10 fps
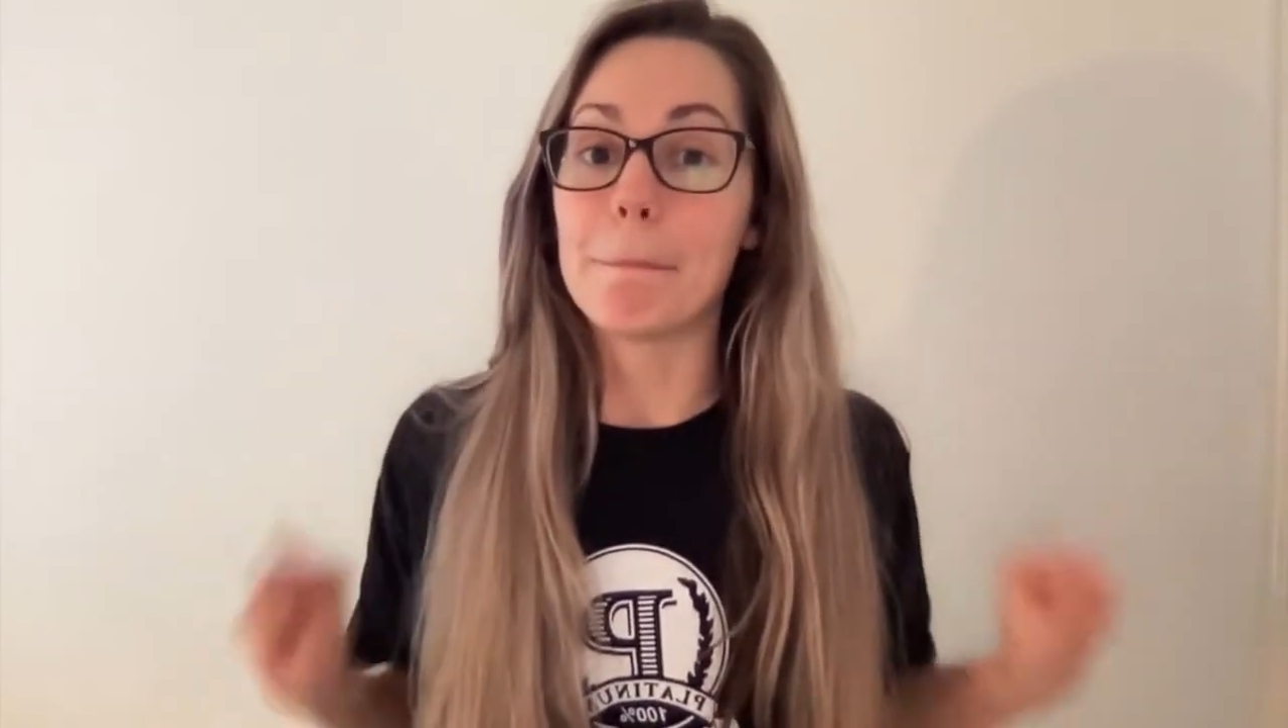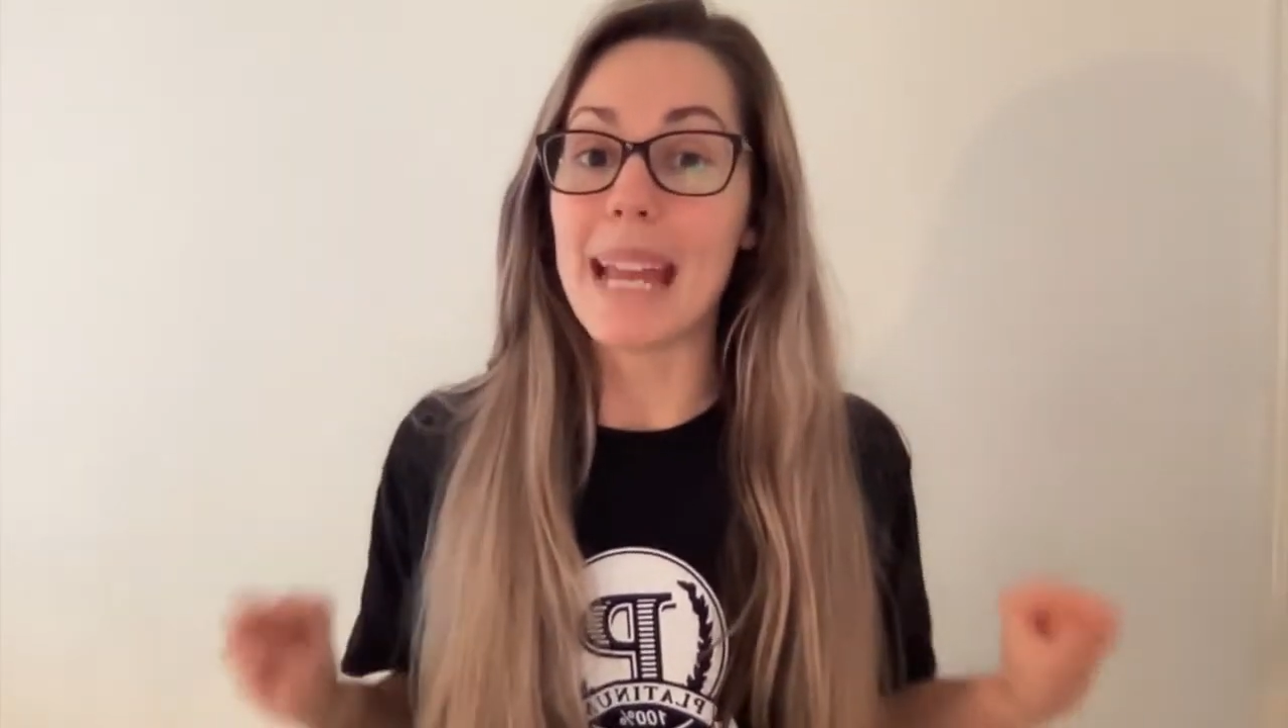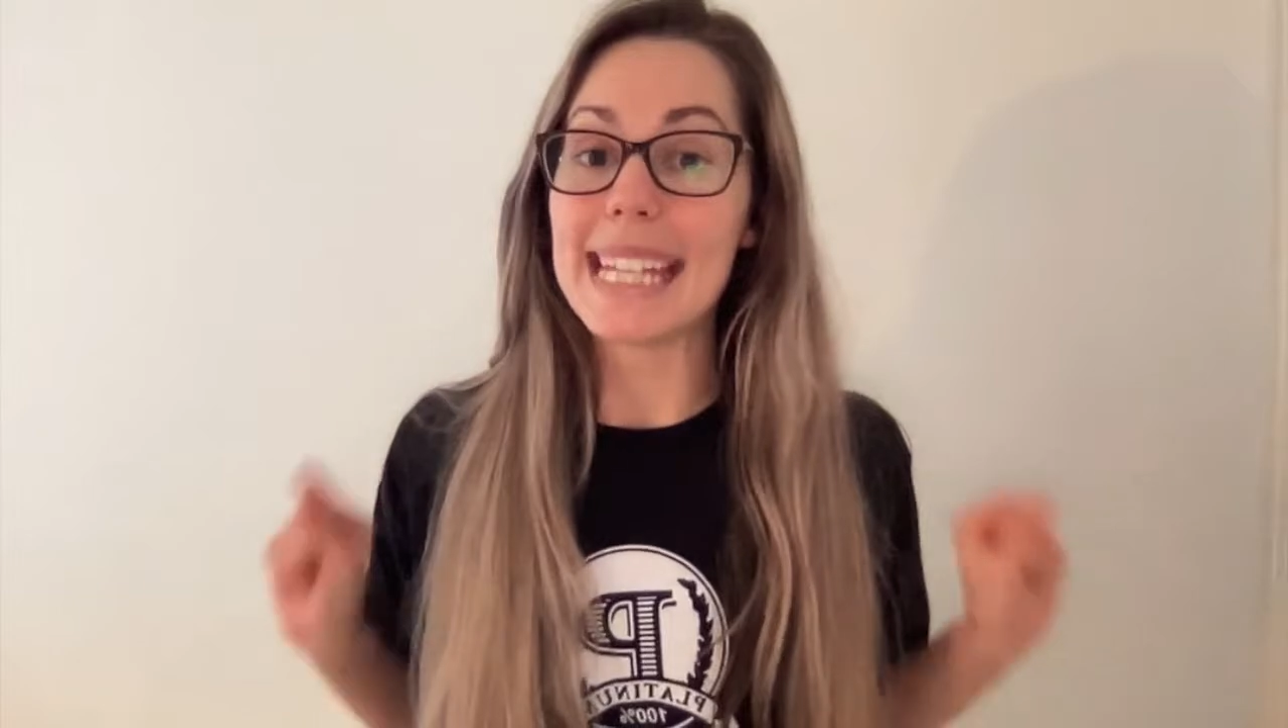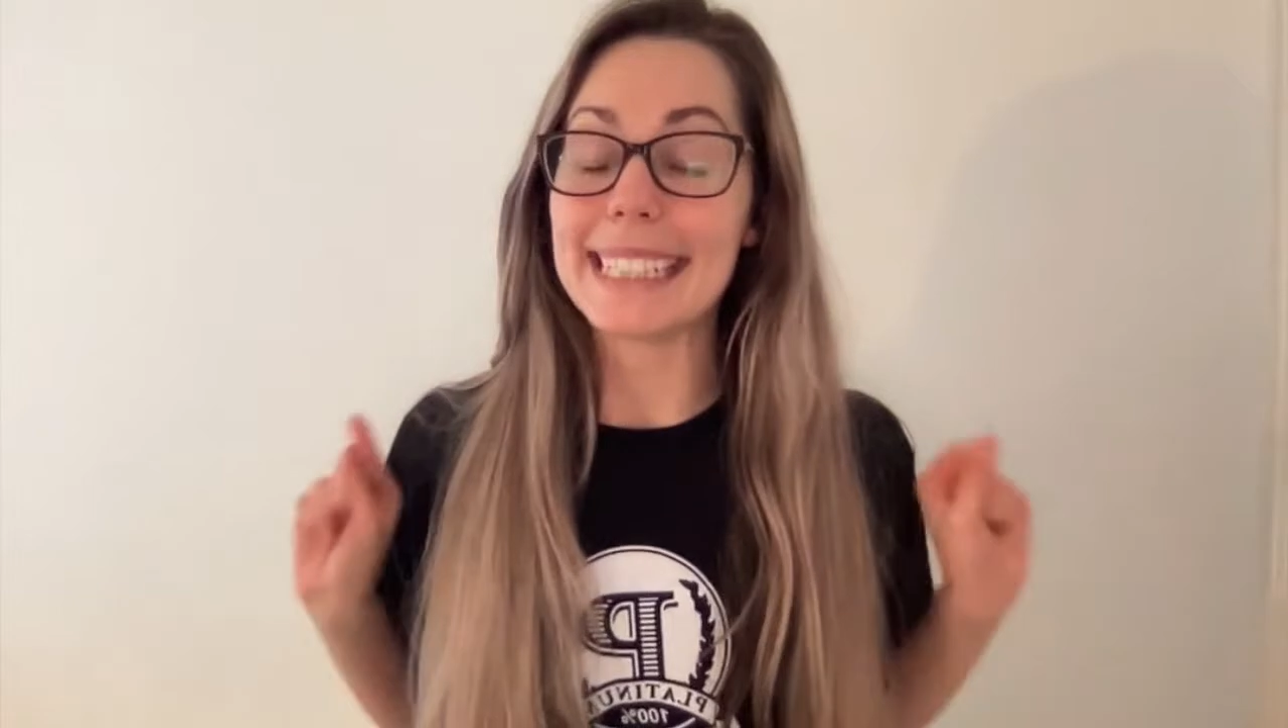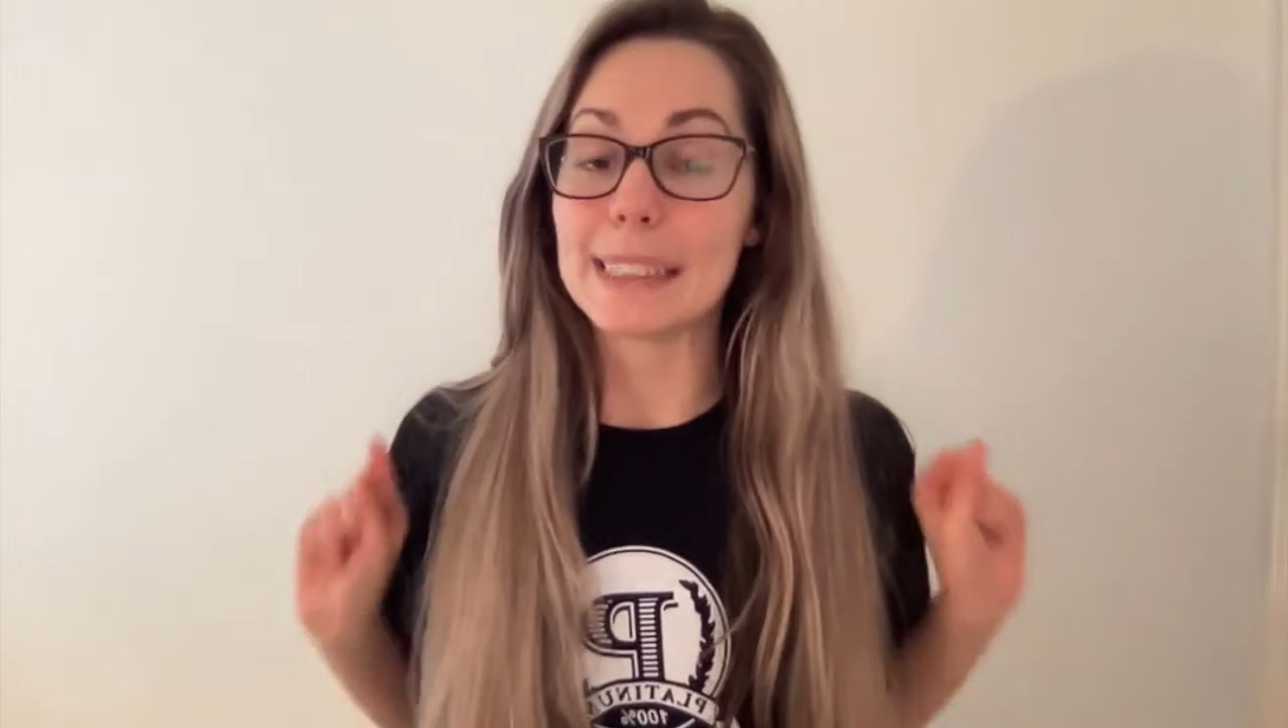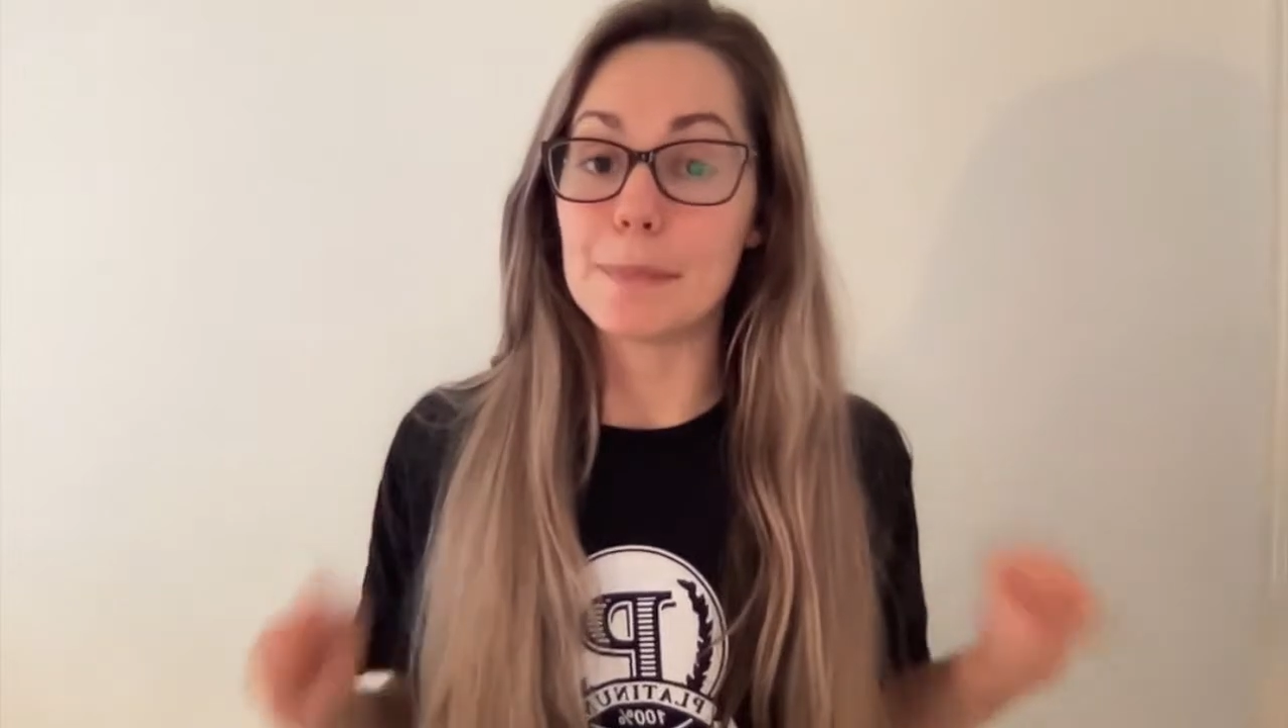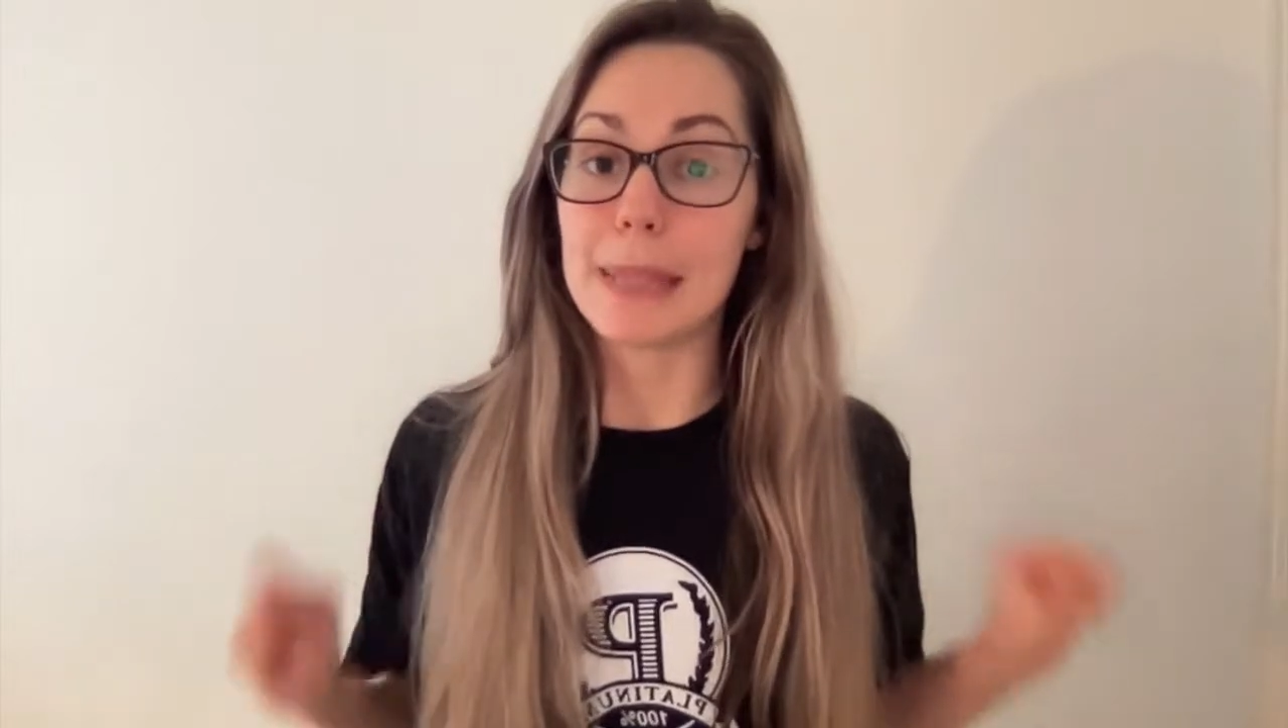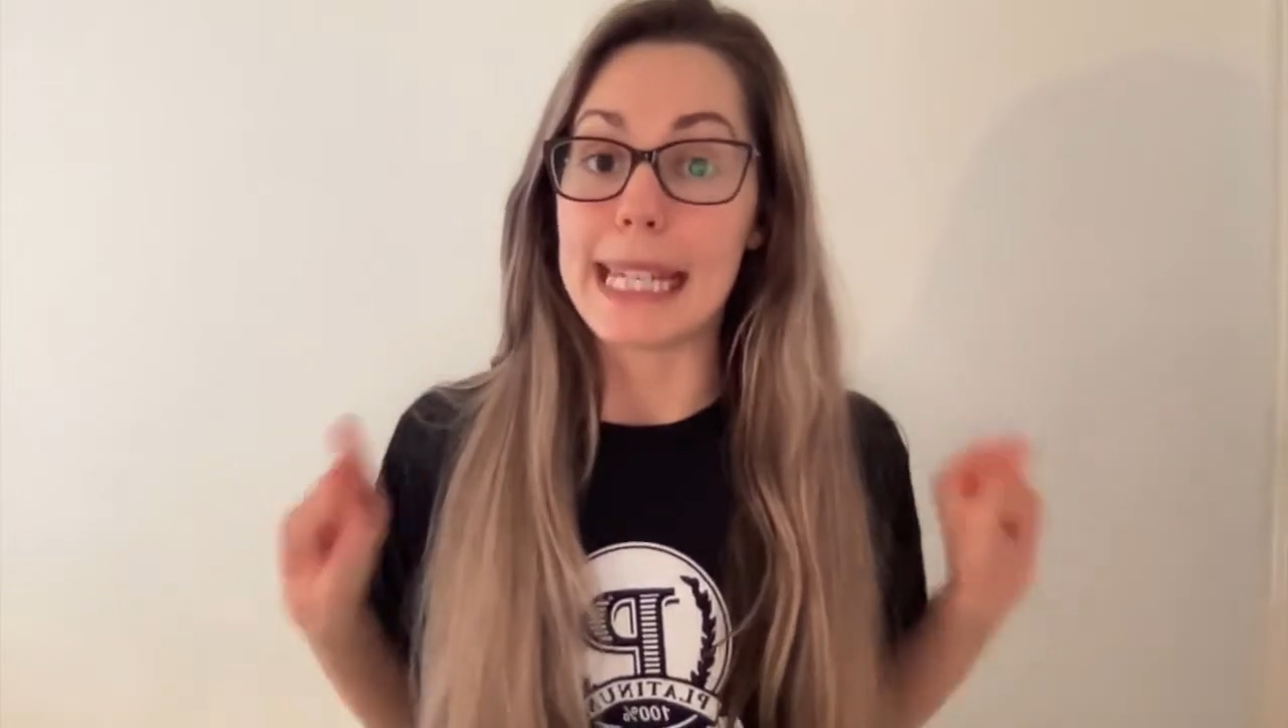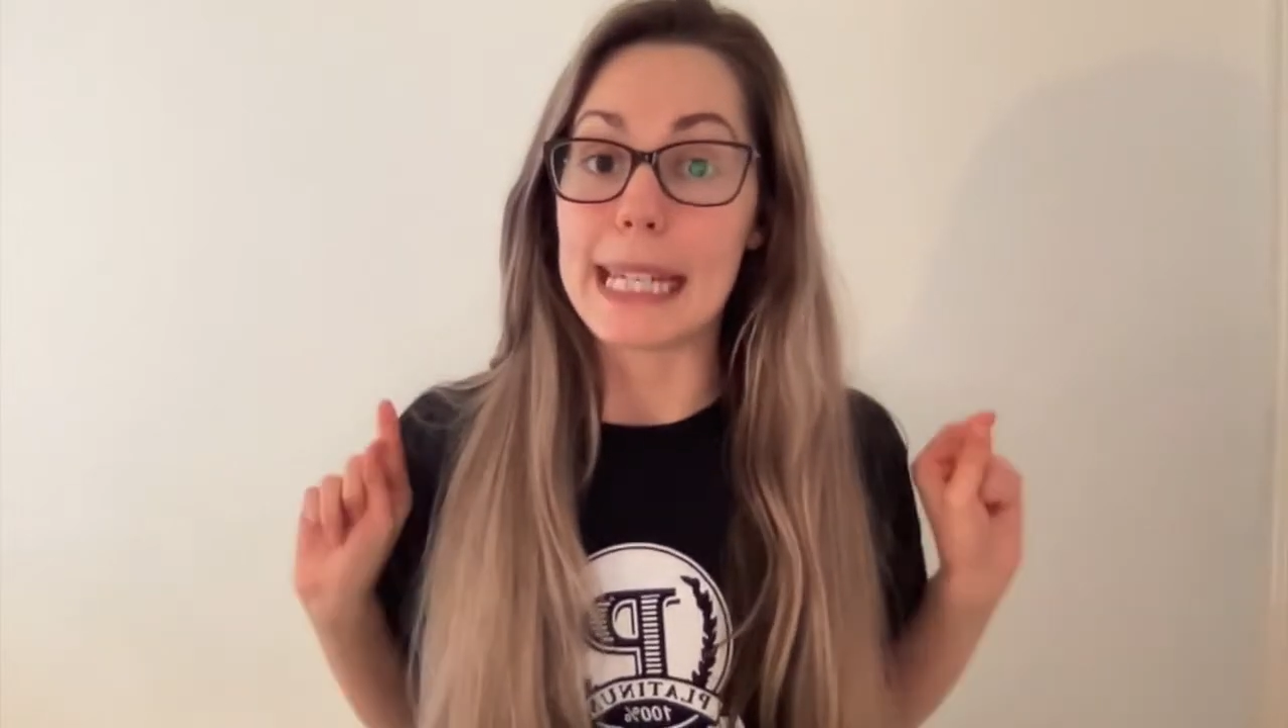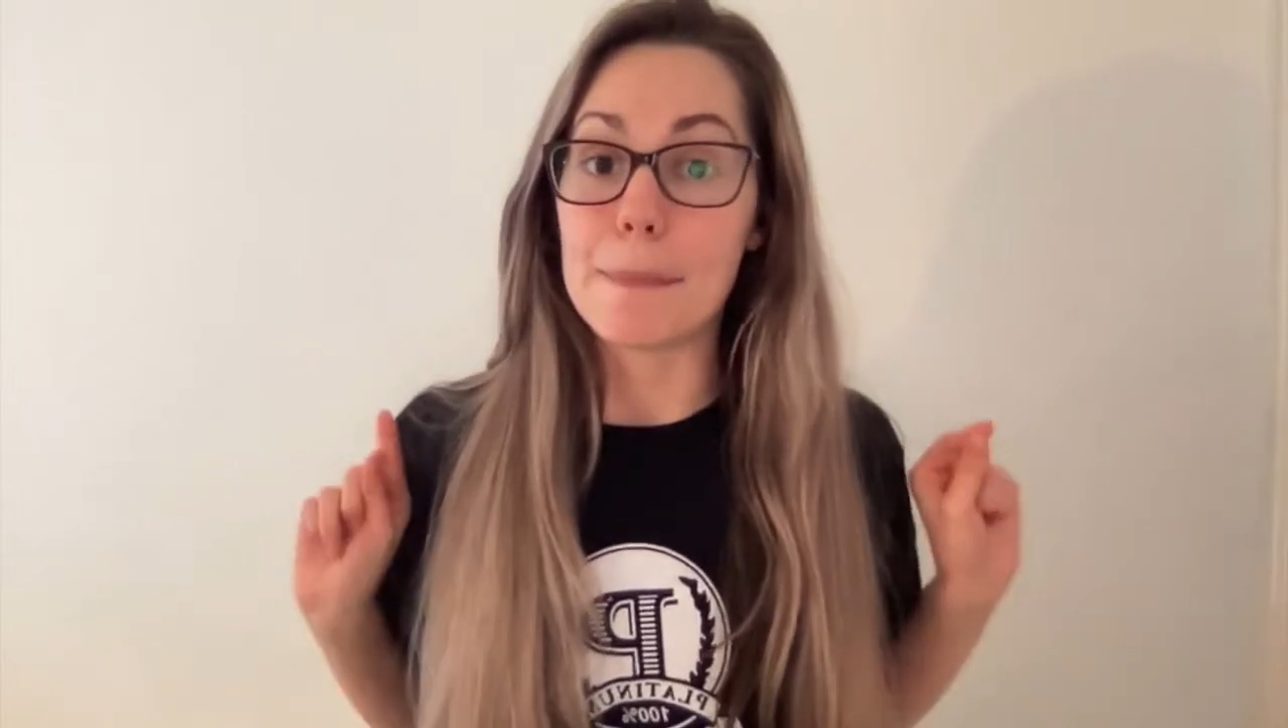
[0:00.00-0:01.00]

makes me